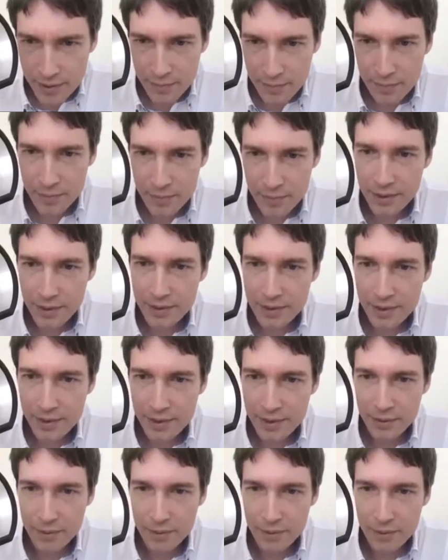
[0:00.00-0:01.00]
because
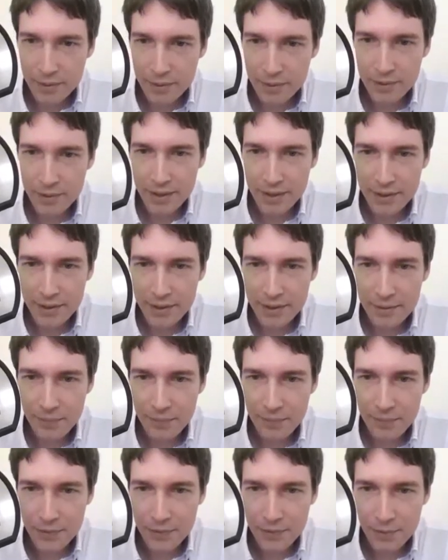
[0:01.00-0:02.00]
you know it's not
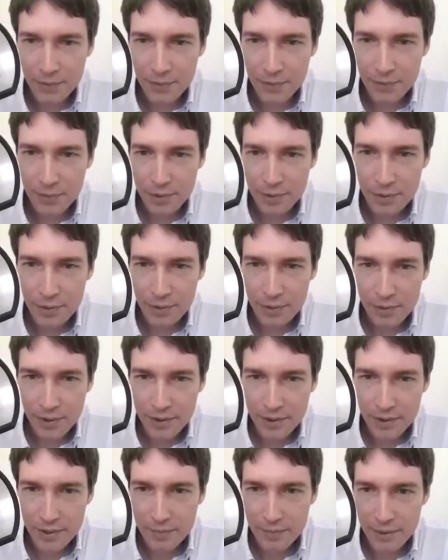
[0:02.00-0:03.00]
so, so
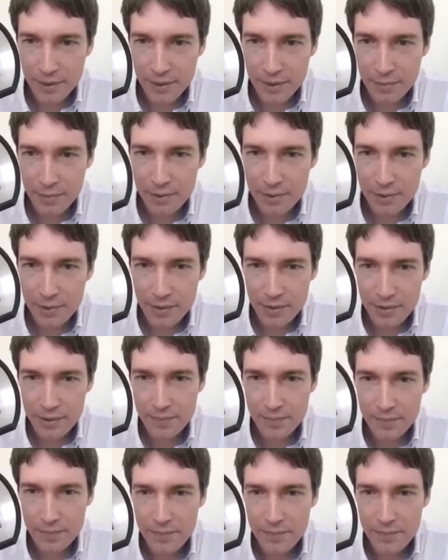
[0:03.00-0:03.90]
friendly. Let me try this.